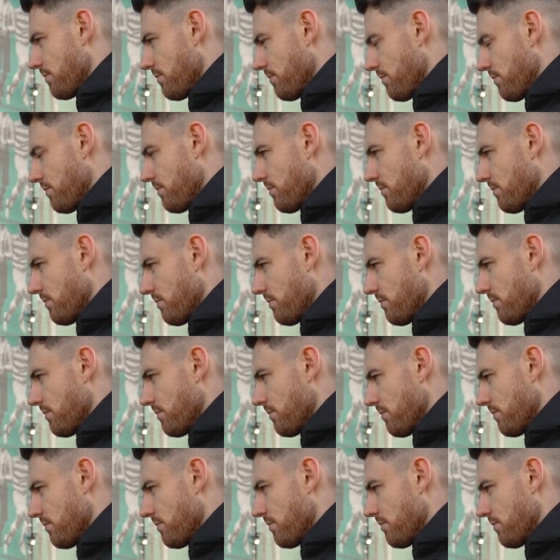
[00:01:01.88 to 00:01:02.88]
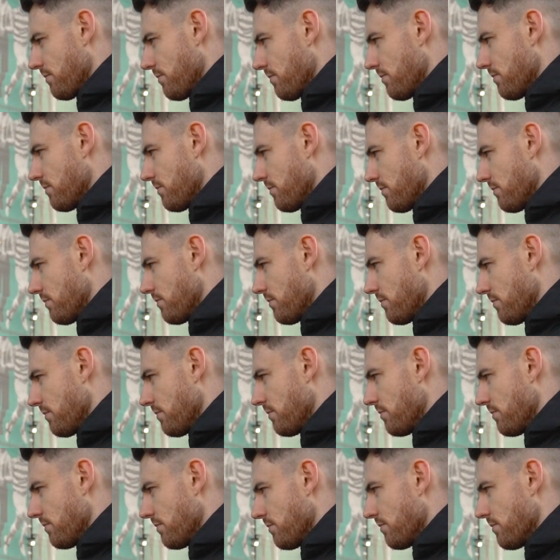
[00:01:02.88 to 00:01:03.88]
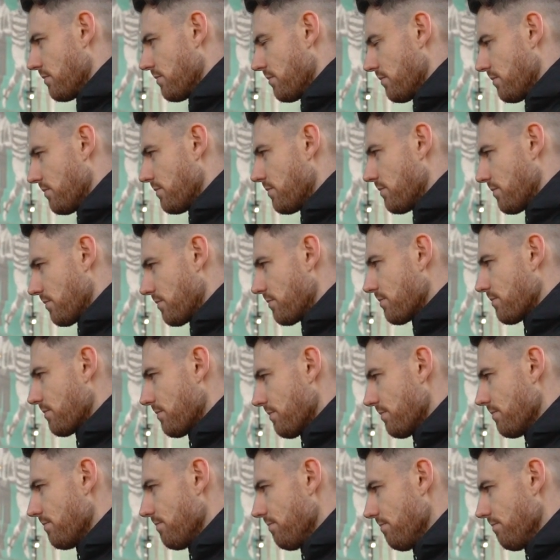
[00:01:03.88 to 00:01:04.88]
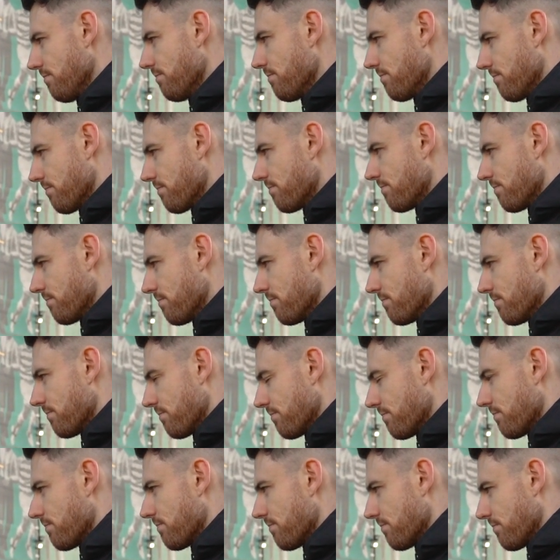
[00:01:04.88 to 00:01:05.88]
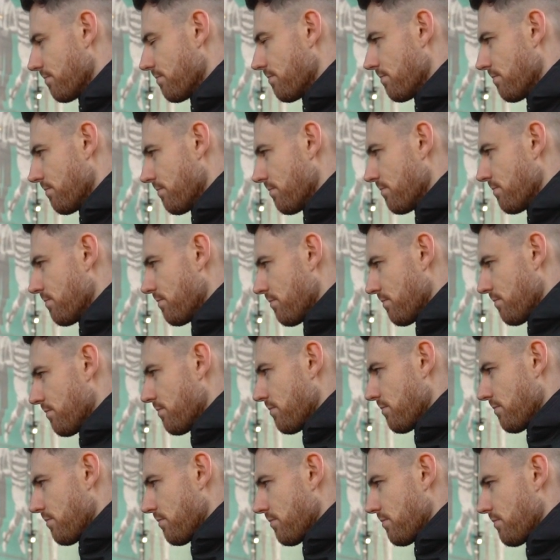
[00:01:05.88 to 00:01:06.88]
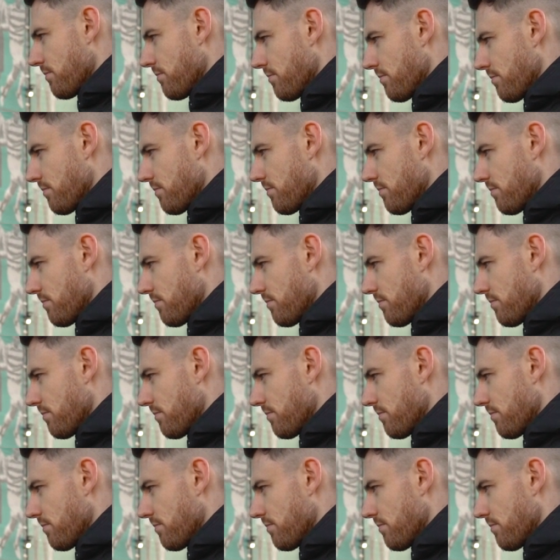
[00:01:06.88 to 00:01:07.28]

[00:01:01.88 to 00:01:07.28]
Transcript: This person isn't speaking.